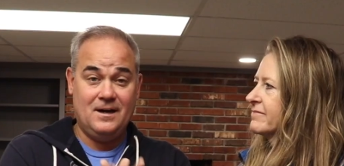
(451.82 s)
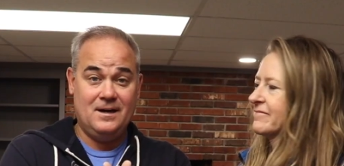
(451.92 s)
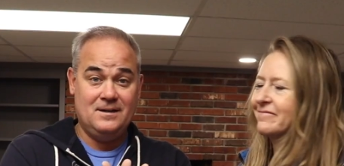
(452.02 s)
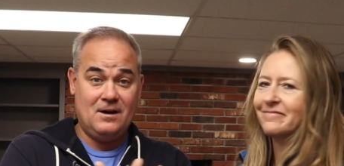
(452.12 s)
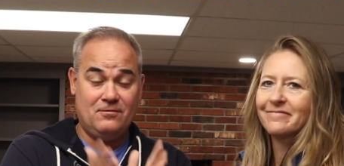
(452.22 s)

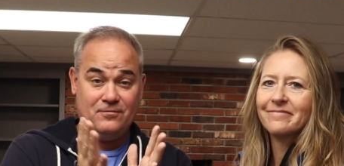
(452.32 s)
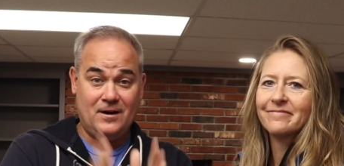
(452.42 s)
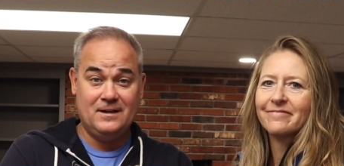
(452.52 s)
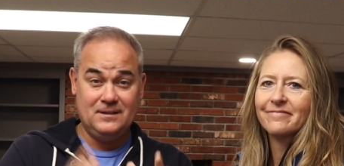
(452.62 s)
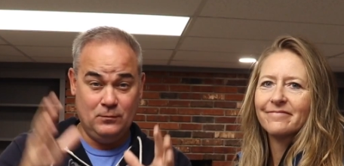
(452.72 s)
Speaker 1: And now
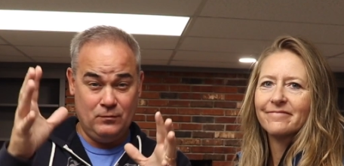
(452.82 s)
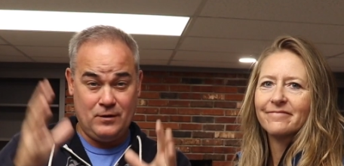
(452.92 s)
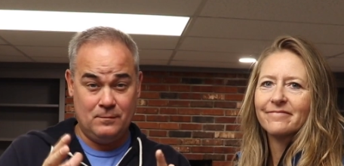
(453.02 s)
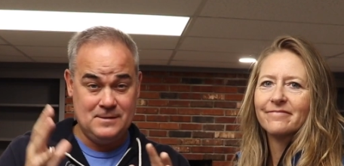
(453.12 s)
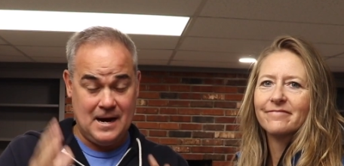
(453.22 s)
finally we've
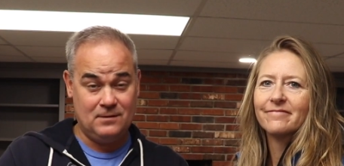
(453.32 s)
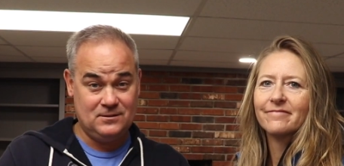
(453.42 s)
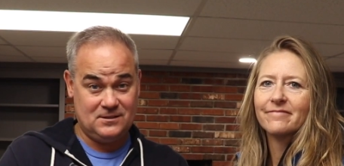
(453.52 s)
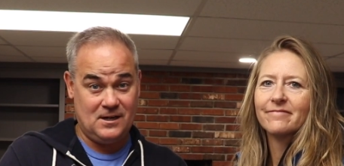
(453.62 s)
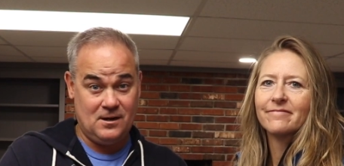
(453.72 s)
come
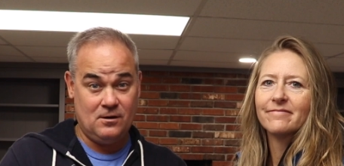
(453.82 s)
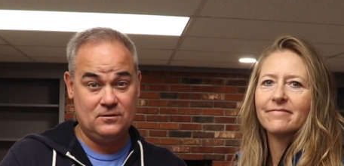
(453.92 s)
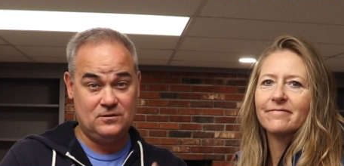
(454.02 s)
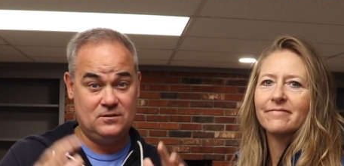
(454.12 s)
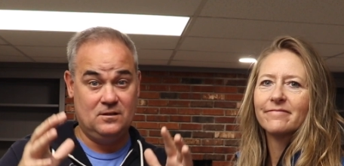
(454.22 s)

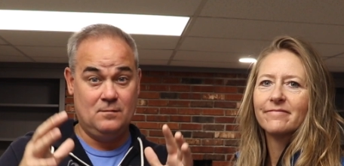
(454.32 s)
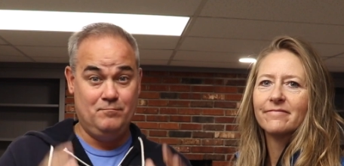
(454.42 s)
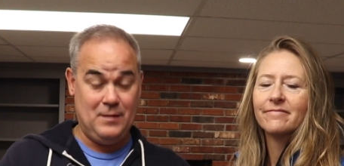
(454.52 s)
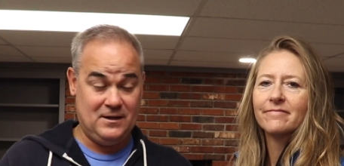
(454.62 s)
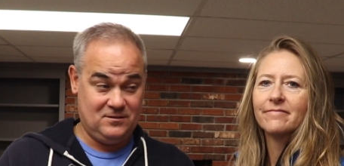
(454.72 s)
downstairs to the
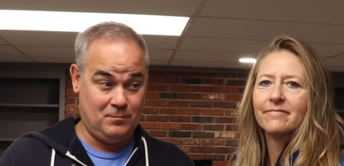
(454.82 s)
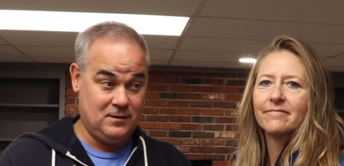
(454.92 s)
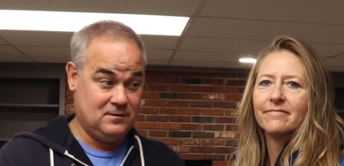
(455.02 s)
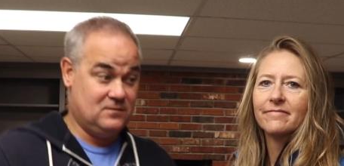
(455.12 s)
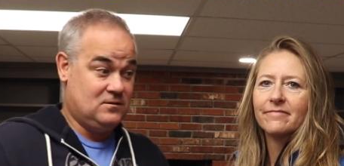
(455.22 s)

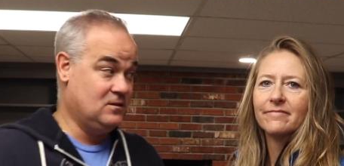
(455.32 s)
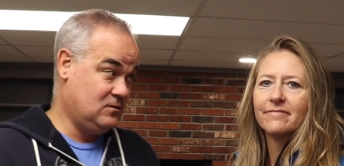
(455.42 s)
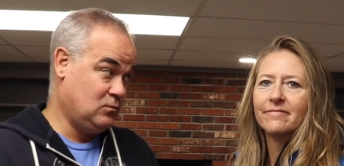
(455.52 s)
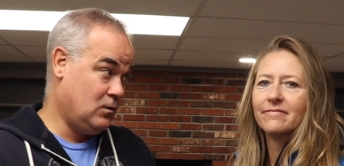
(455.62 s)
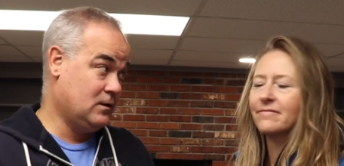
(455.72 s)
basement. This
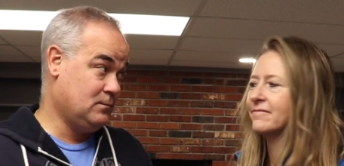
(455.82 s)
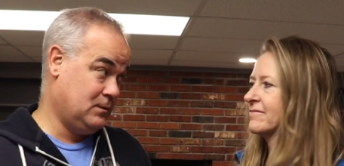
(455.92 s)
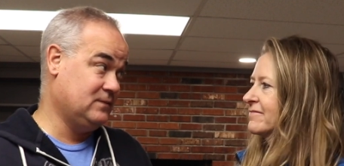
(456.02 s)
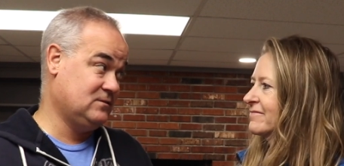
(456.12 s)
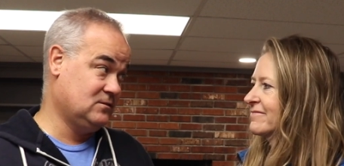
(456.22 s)
is one of the
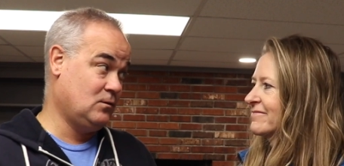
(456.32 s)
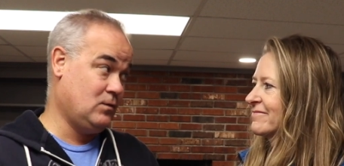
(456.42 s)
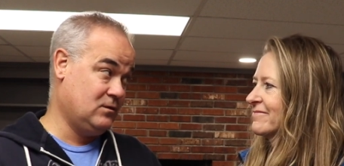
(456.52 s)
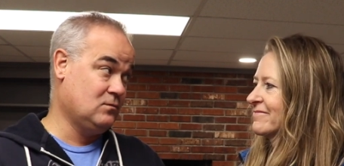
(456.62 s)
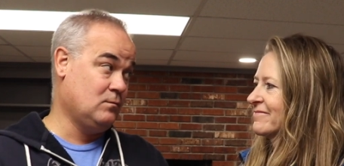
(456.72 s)
places that
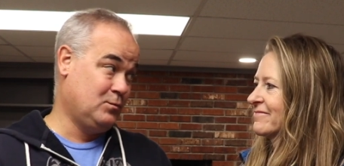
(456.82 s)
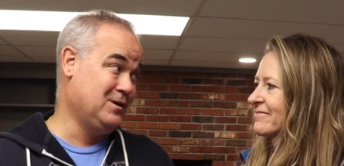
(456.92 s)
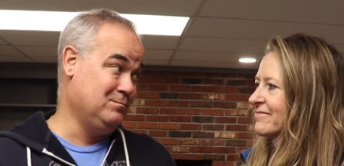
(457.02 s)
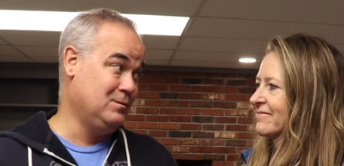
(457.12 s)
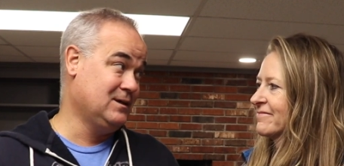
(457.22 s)
went through a
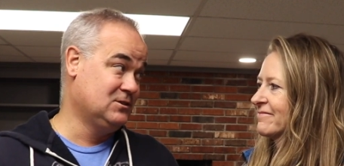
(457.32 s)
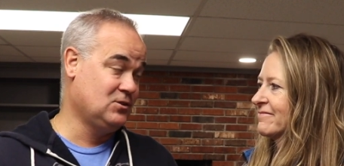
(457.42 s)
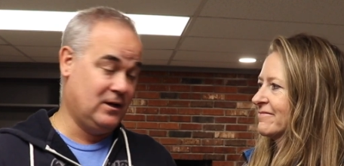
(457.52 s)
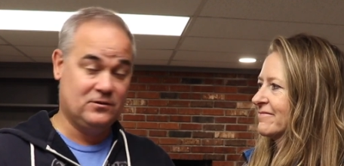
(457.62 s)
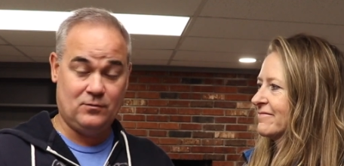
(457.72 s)
pretty big
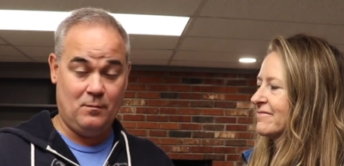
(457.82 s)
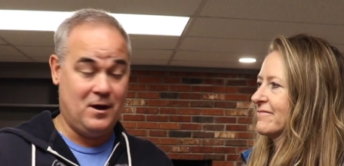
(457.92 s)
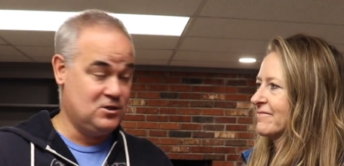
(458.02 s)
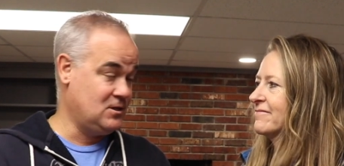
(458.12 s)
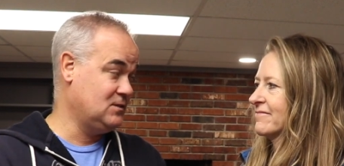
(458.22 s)

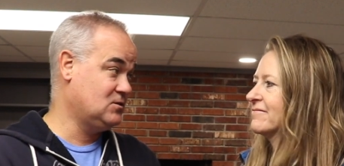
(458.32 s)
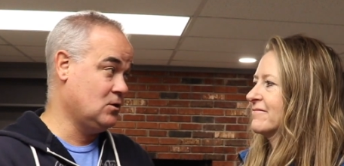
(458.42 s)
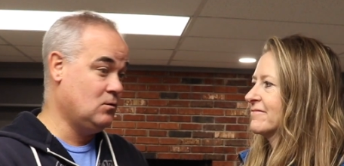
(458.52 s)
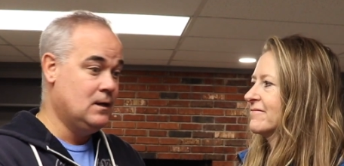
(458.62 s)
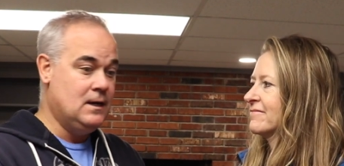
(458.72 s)
transformation.
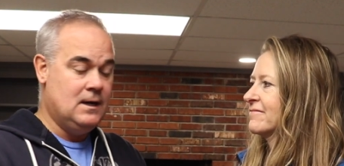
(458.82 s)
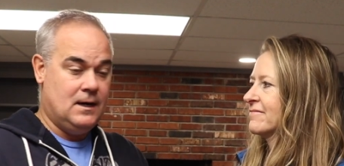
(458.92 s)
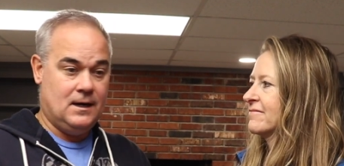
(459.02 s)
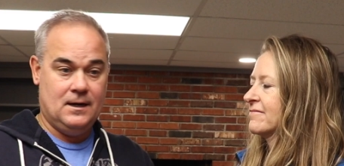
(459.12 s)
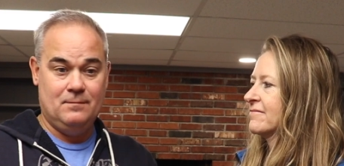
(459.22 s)
So,
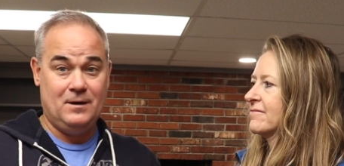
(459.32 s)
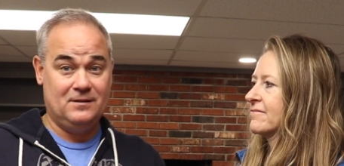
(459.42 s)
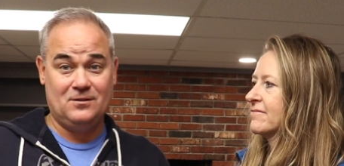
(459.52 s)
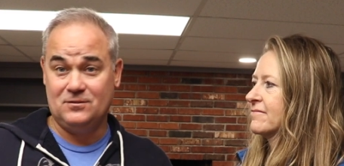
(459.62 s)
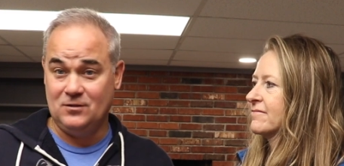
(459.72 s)
um, and
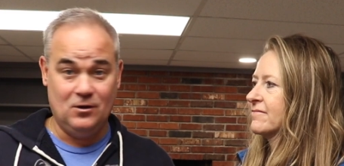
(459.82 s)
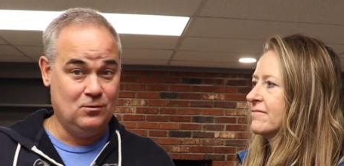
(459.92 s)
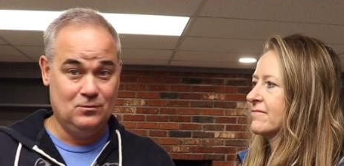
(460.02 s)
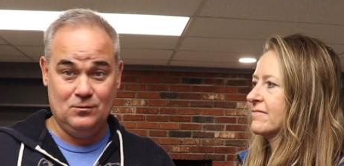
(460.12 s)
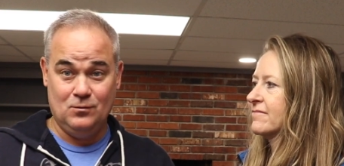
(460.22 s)
it's
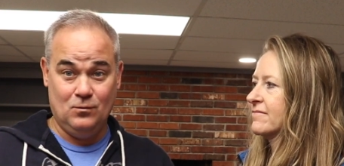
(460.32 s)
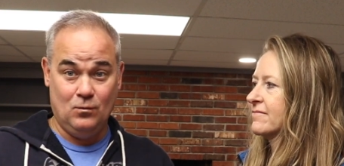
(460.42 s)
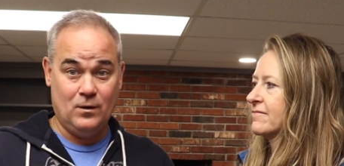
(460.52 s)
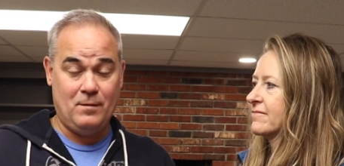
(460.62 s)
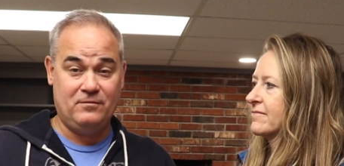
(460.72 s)
also
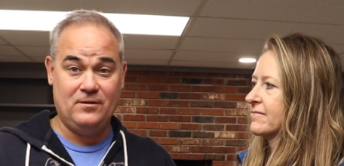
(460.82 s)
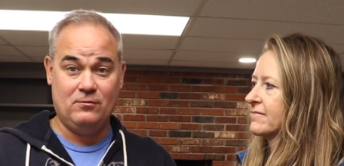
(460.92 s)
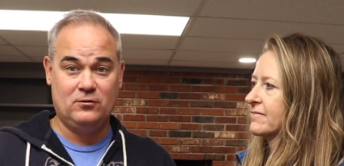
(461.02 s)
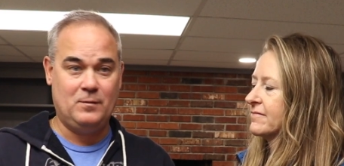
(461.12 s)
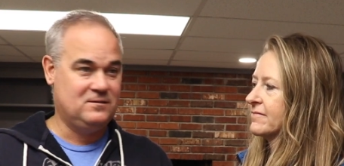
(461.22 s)
one of my
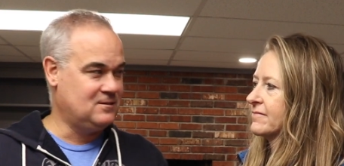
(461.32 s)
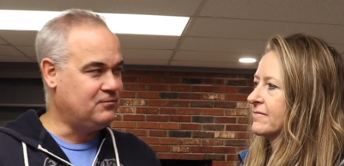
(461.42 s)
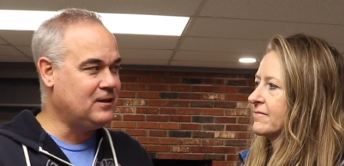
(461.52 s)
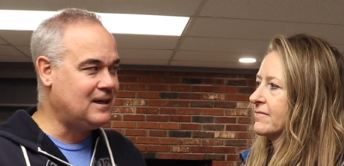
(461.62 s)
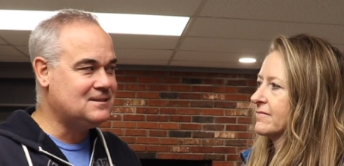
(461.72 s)
favorite spaces. I
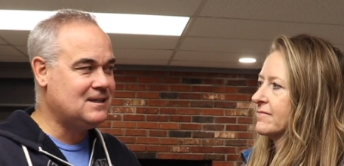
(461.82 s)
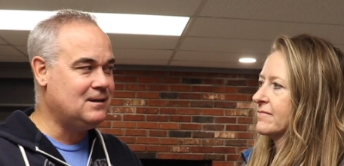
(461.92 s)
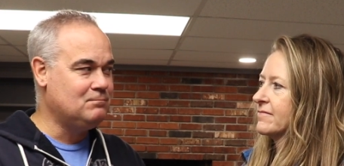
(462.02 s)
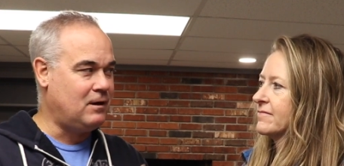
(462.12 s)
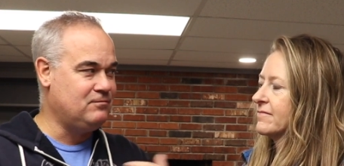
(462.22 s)
feel like I say
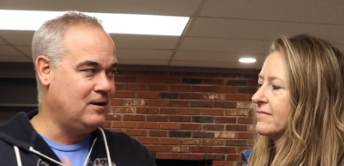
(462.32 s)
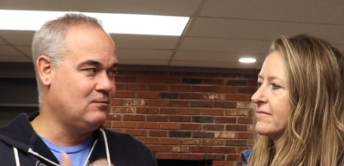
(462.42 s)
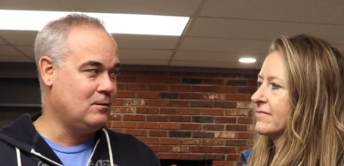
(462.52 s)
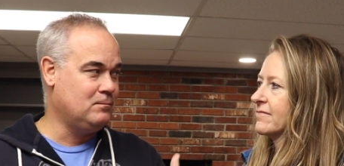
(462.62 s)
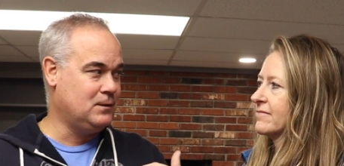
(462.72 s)
my
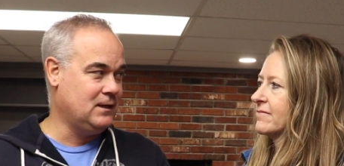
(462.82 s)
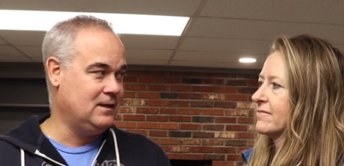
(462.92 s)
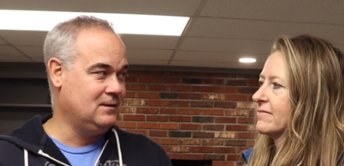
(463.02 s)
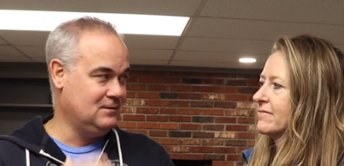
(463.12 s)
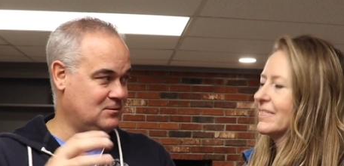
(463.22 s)
favorite
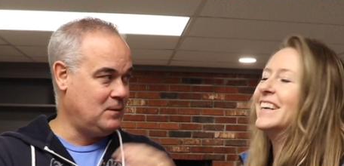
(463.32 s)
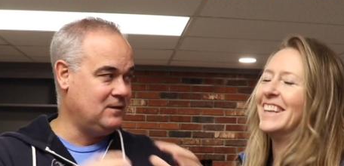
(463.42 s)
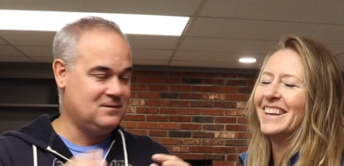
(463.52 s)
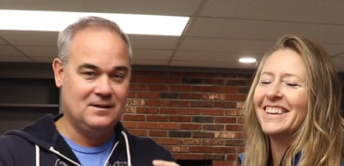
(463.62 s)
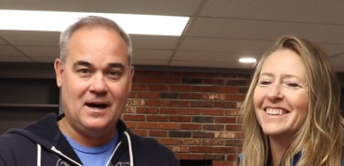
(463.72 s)
play,
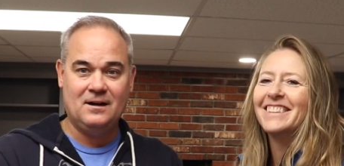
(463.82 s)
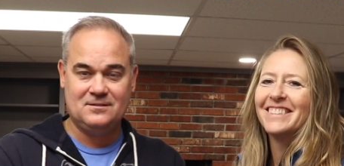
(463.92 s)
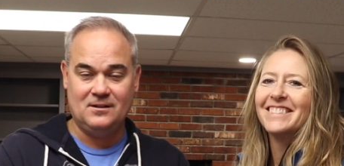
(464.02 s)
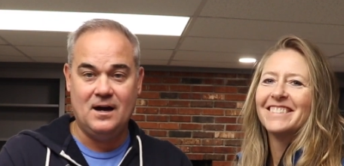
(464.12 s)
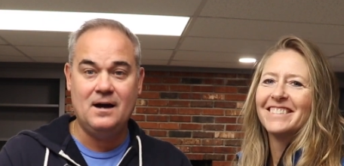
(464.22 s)
space in the house
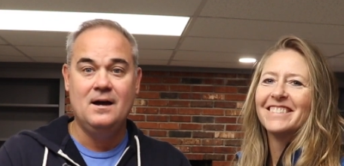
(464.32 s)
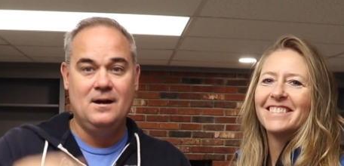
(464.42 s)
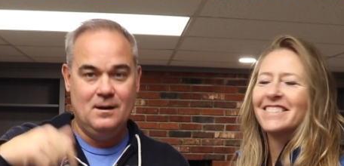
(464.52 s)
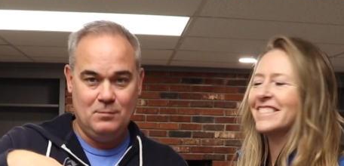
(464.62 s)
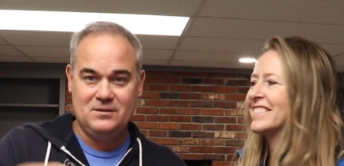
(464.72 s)
a lot,
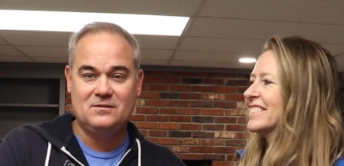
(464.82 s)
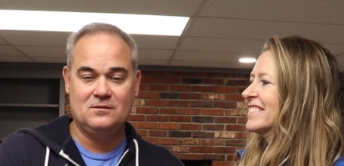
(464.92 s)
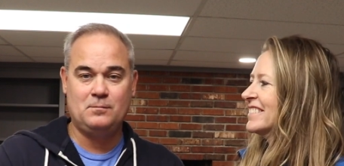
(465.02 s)
but this is